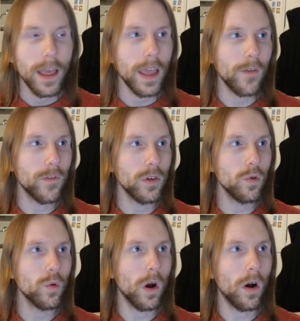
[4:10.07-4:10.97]
if
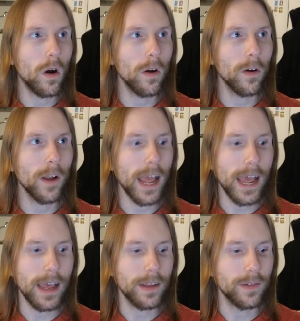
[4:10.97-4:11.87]
you are
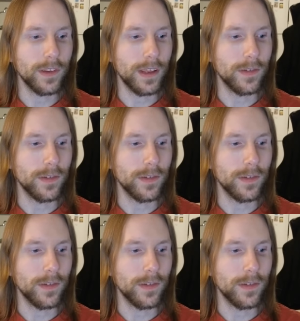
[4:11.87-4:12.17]
as